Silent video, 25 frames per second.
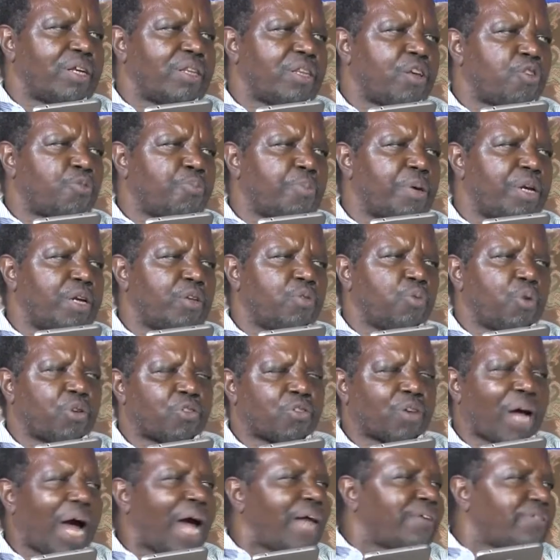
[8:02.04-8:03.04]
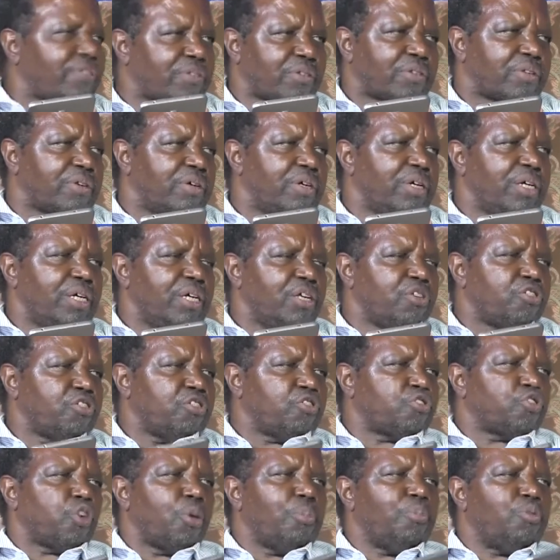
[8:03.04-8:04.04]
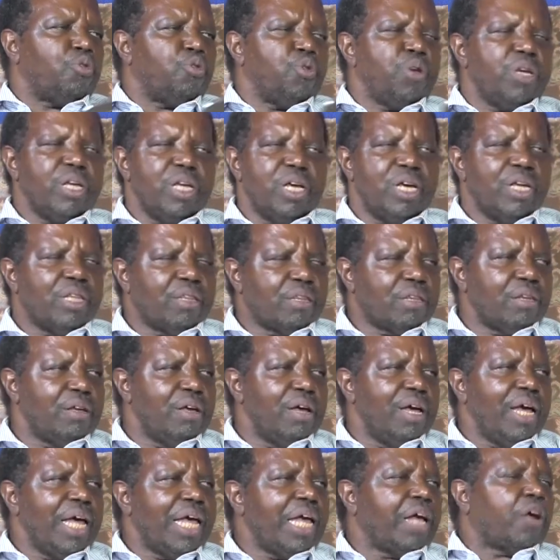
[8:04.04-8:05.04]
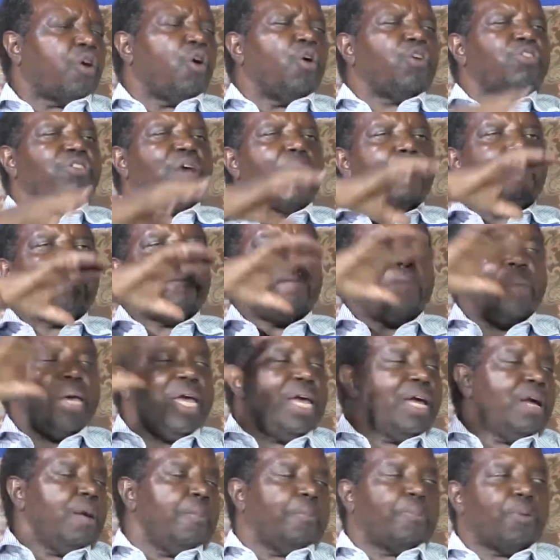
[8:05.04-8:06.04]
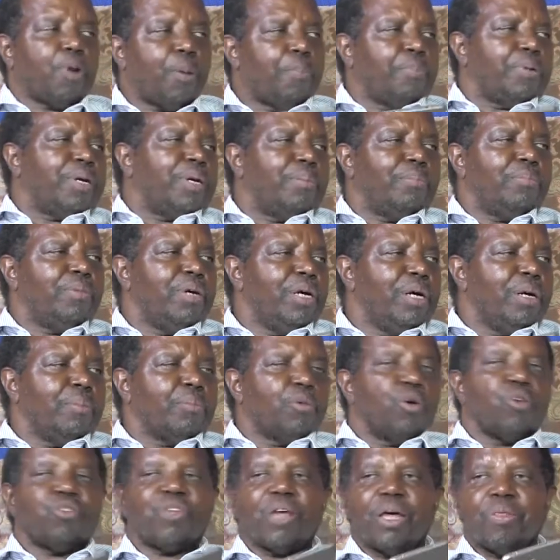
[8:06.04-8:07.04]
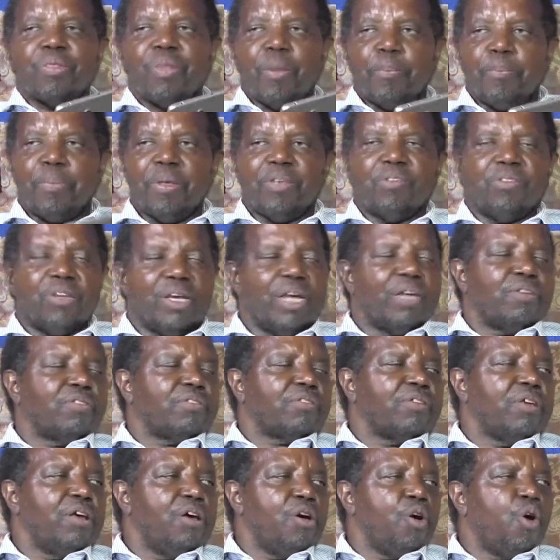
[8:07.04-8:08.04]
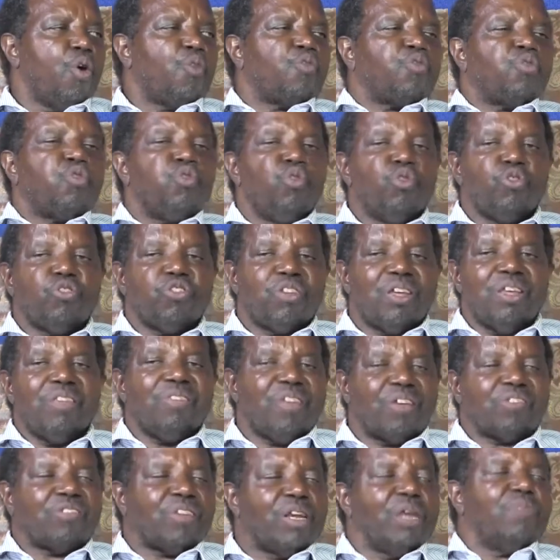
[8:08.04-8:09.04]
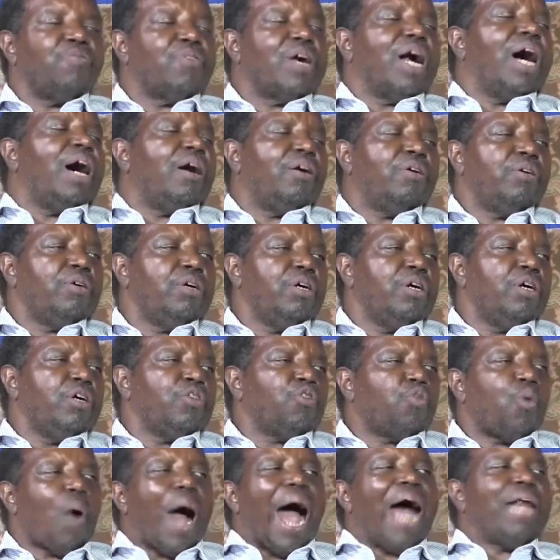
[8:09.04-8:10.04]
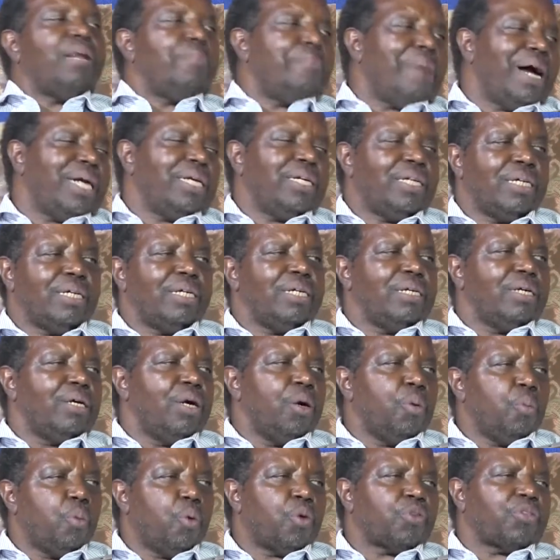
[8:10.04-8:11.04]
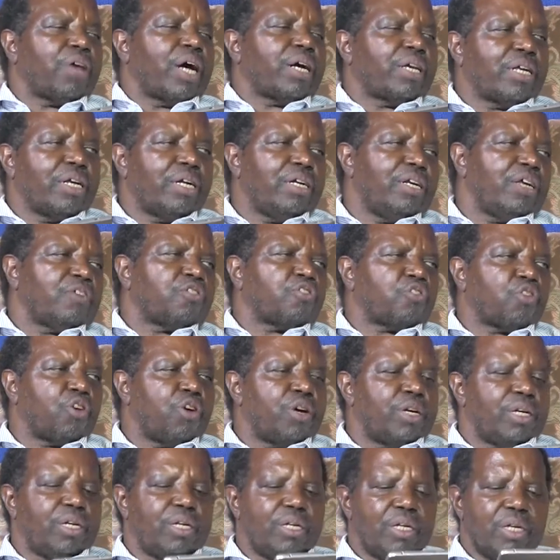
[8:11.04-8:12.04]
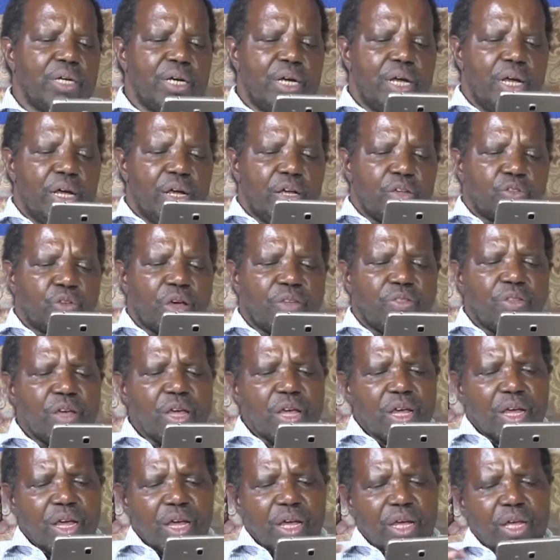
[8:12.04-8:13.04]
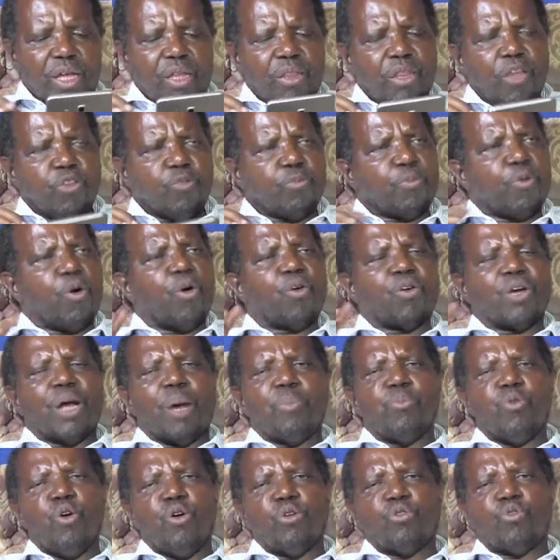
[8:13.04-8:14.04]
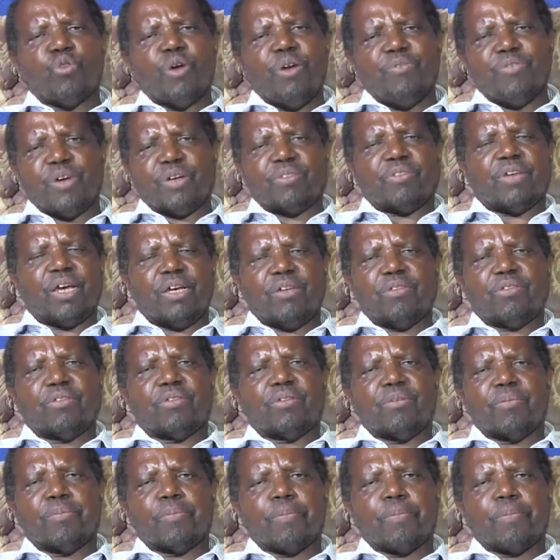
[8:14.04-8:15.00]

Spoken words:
the spirit was cast. She stopped doing it. It caused a big problem because the business of using the slave girl to earn money was actually destroyed. So I think in this program, I want to emphasize,